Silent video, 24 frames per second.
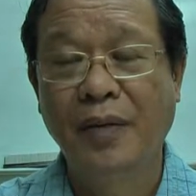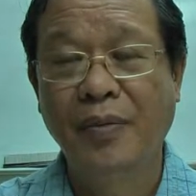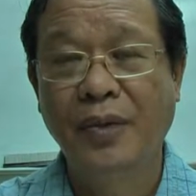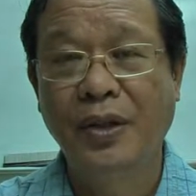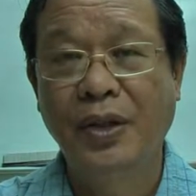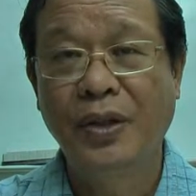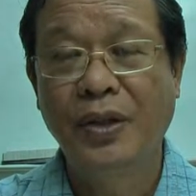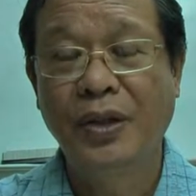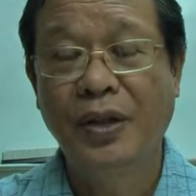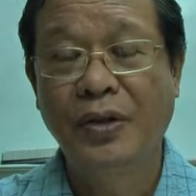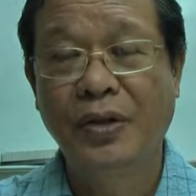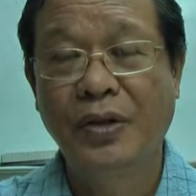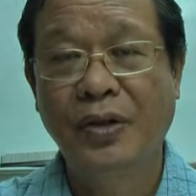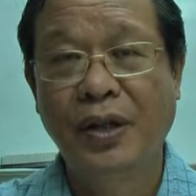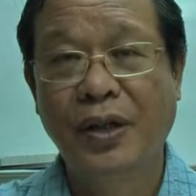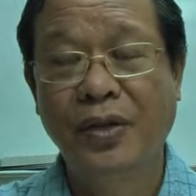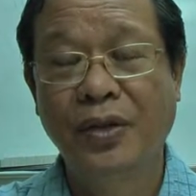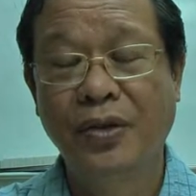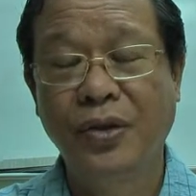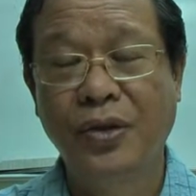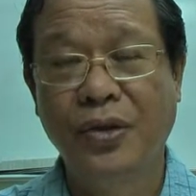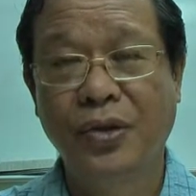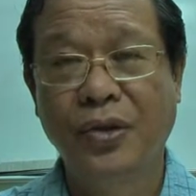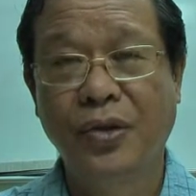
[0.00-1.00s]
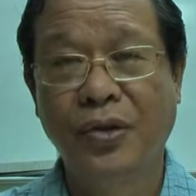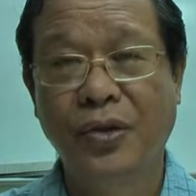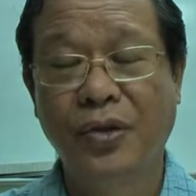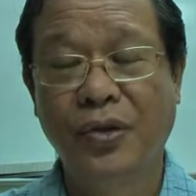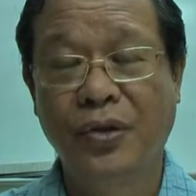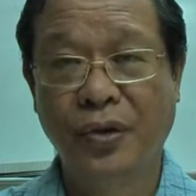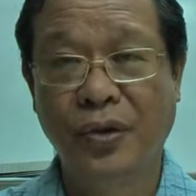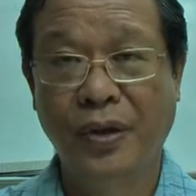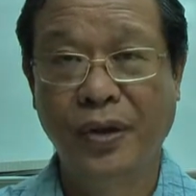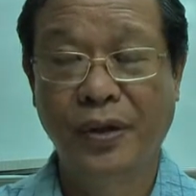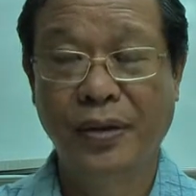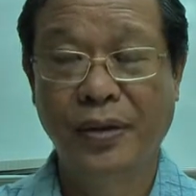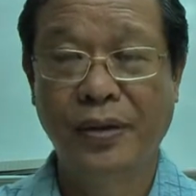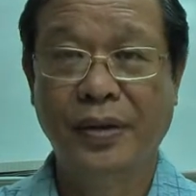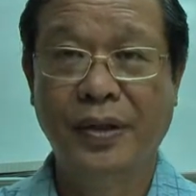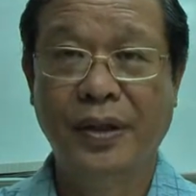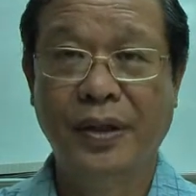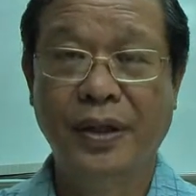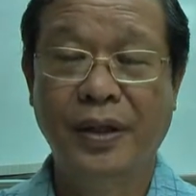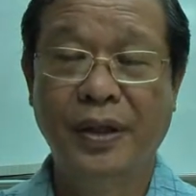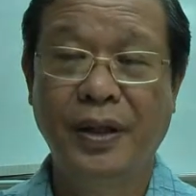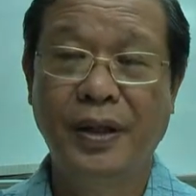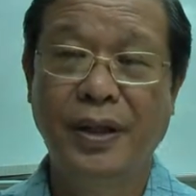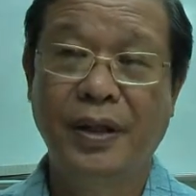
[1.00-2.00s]
just a secondary school student,
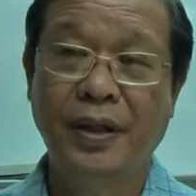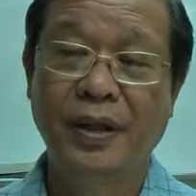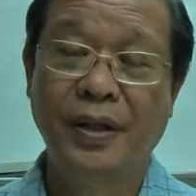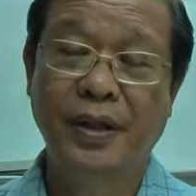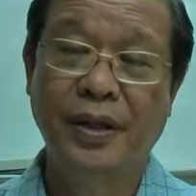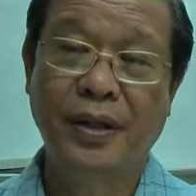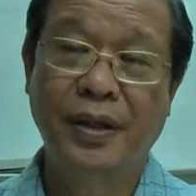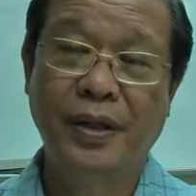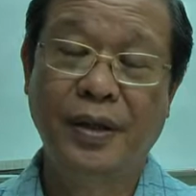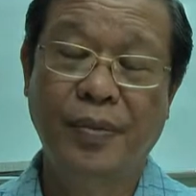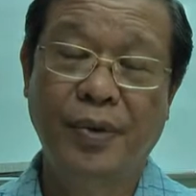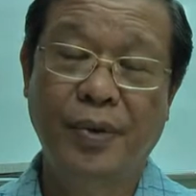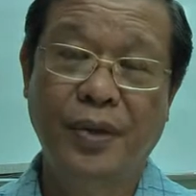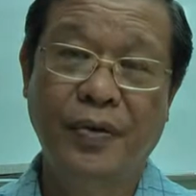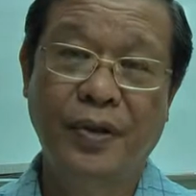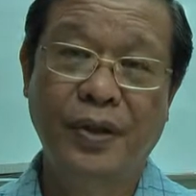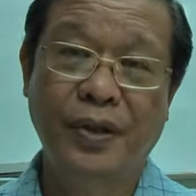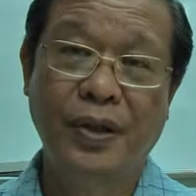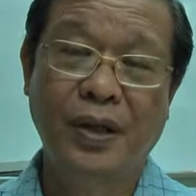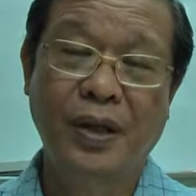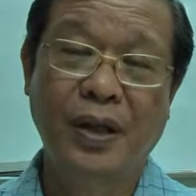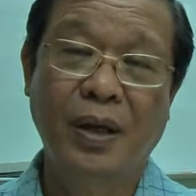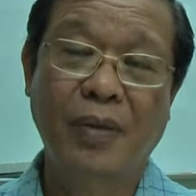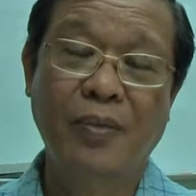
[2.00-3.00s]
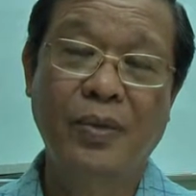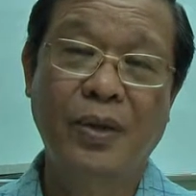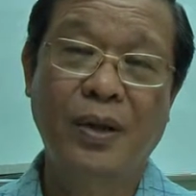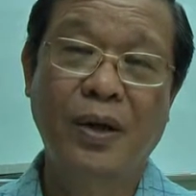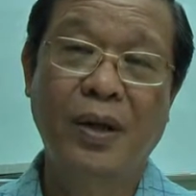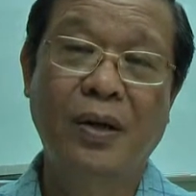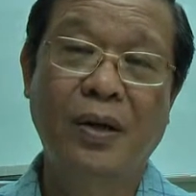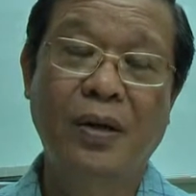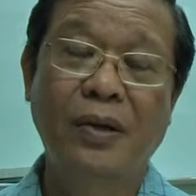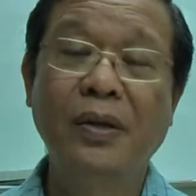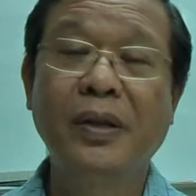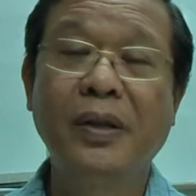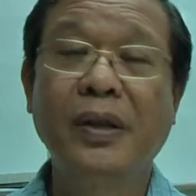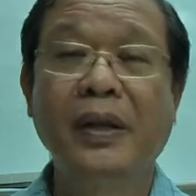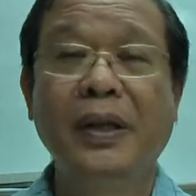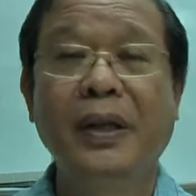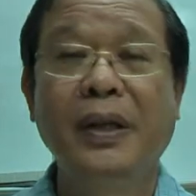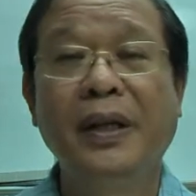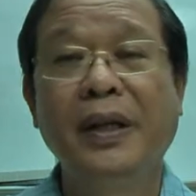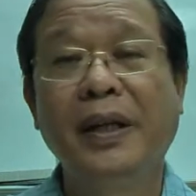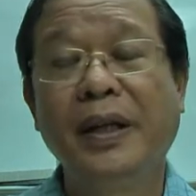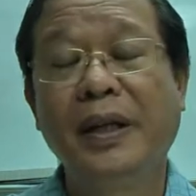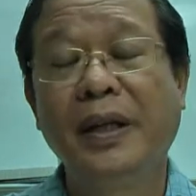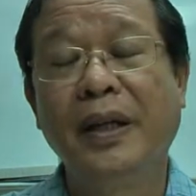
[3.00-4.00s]
okay, then the professor comes along
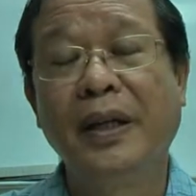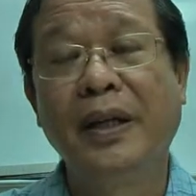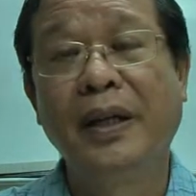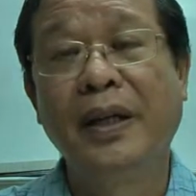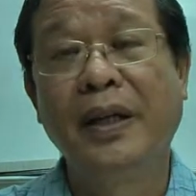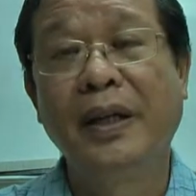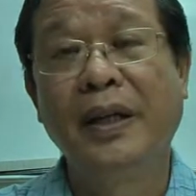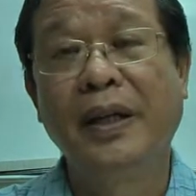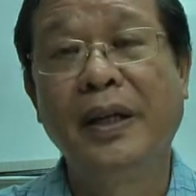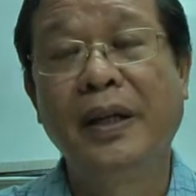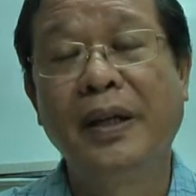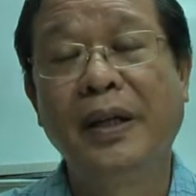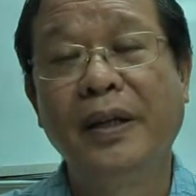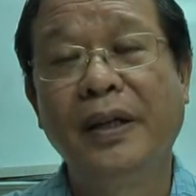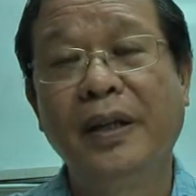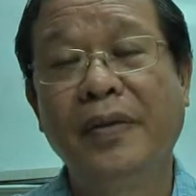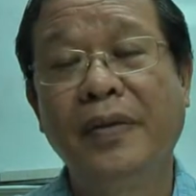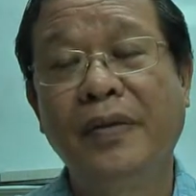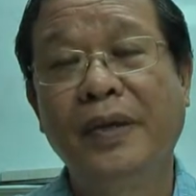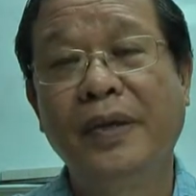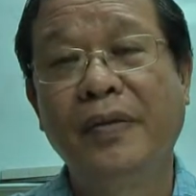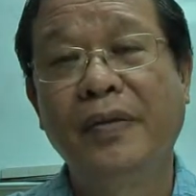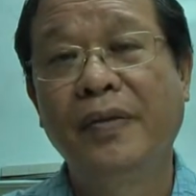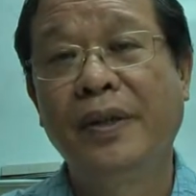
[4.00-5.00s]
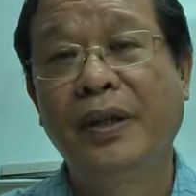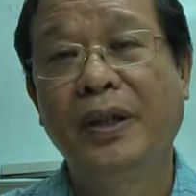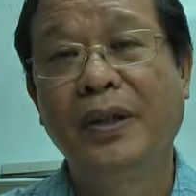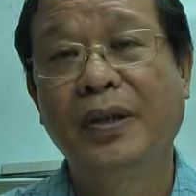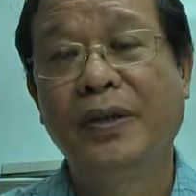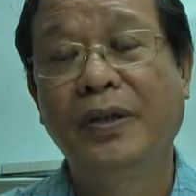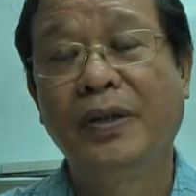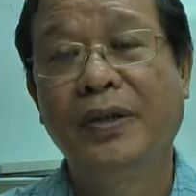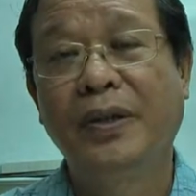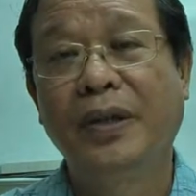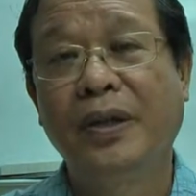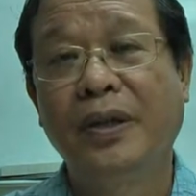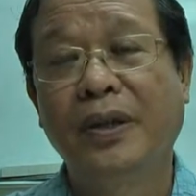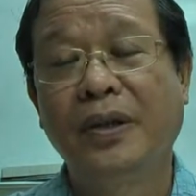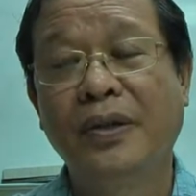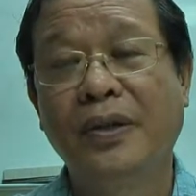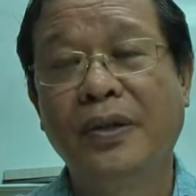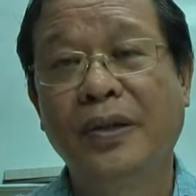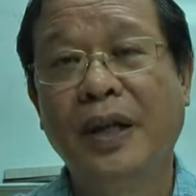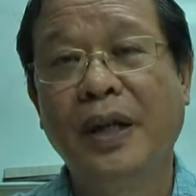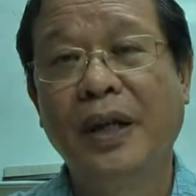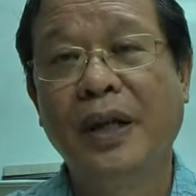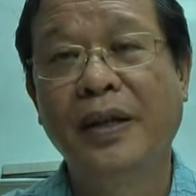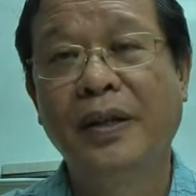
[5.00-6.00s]
and he gives a very good talk on
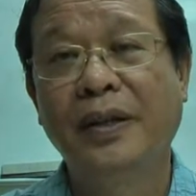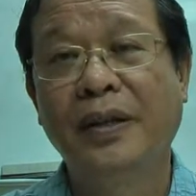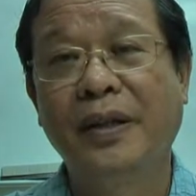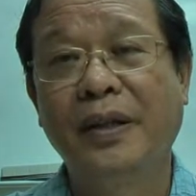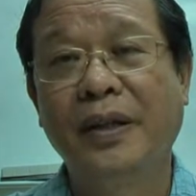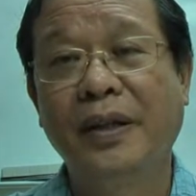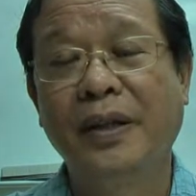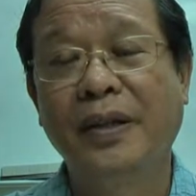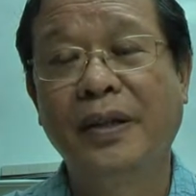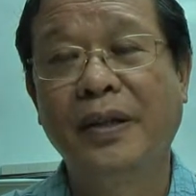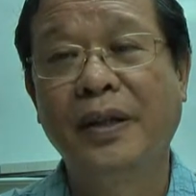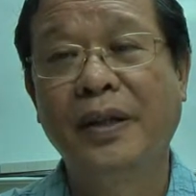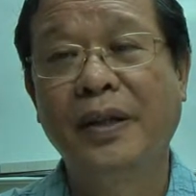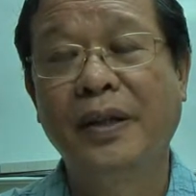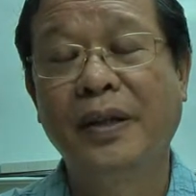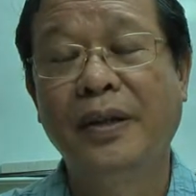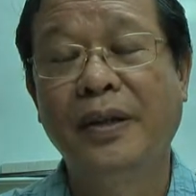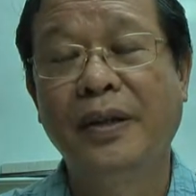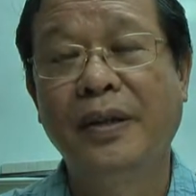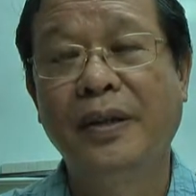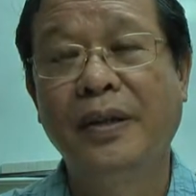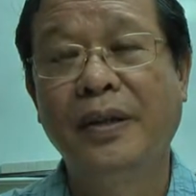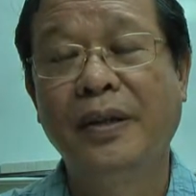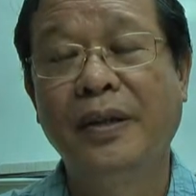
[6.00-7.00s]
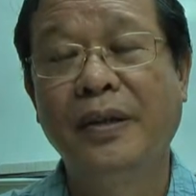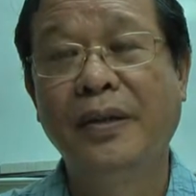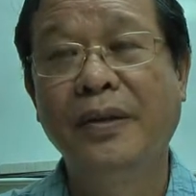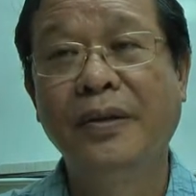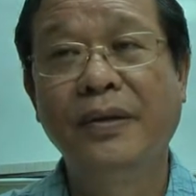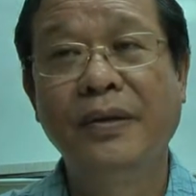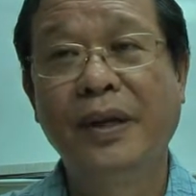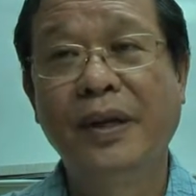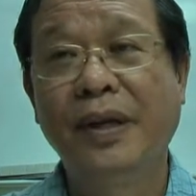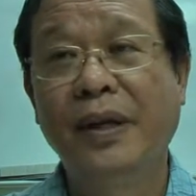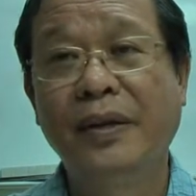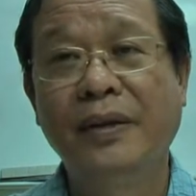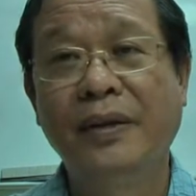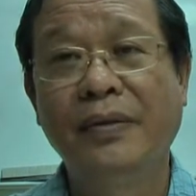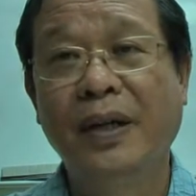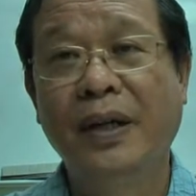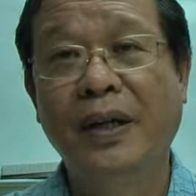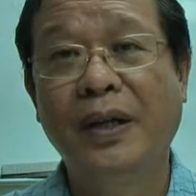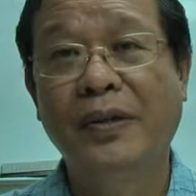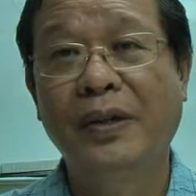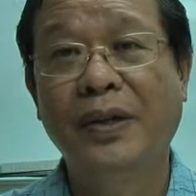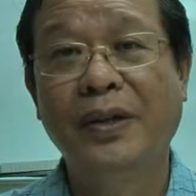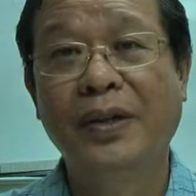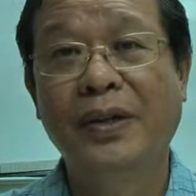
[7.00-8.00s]
science, and I say, oh,
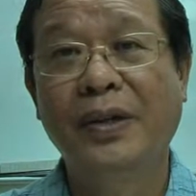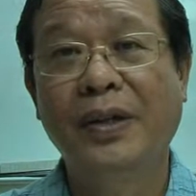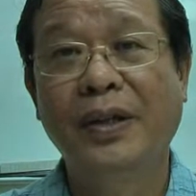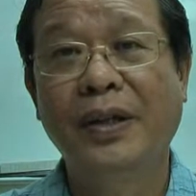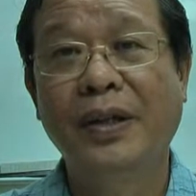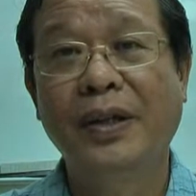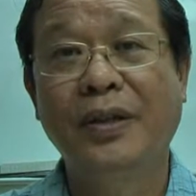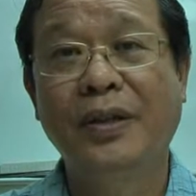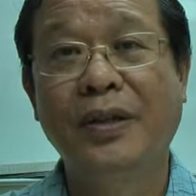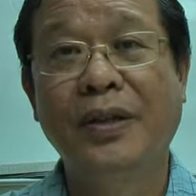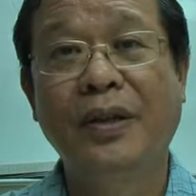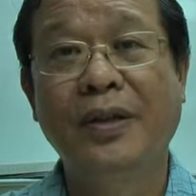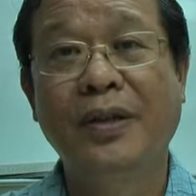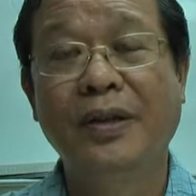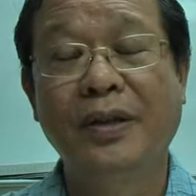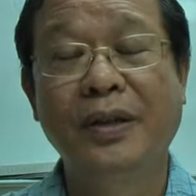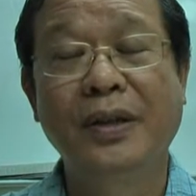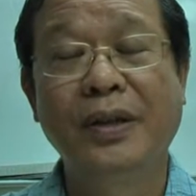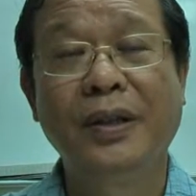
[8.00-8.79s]
wow, this is a great talk.